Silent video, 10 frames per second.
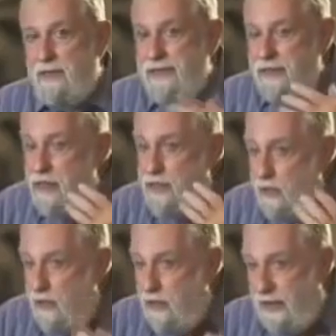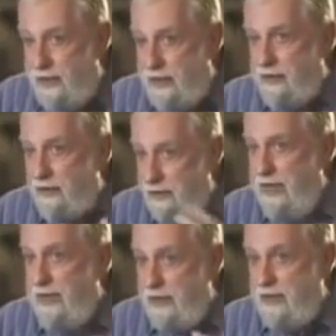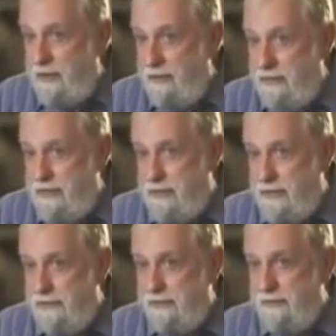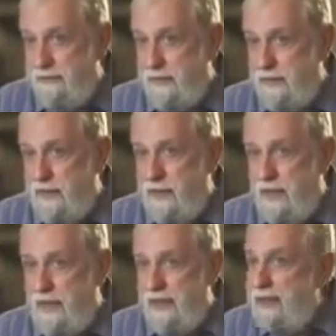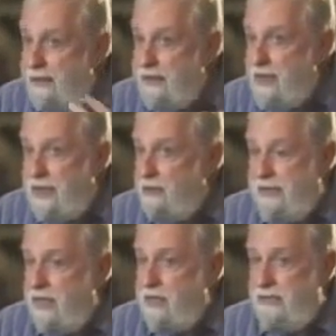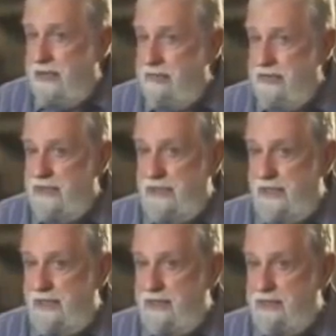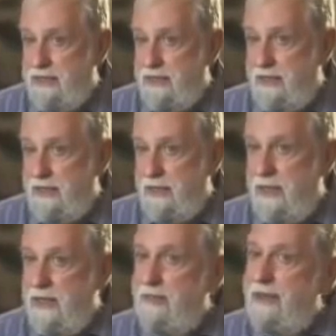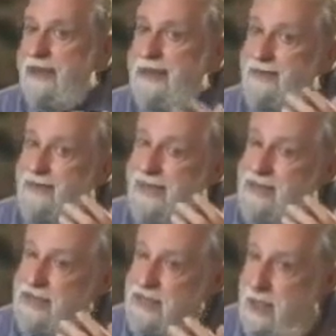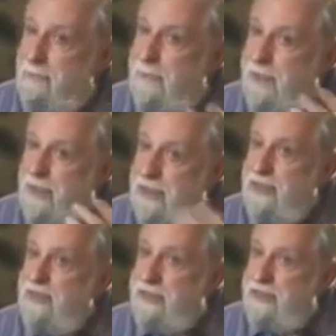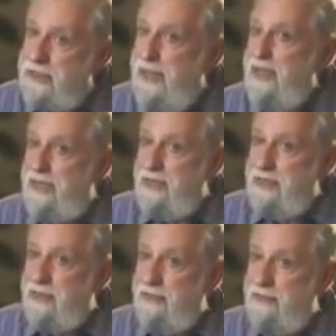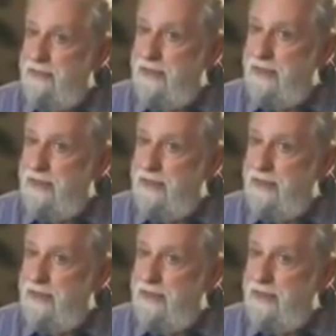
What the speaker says: you enjoy hurting another person. Not every psychopath becomes a sadist, but if they stumble into sadism,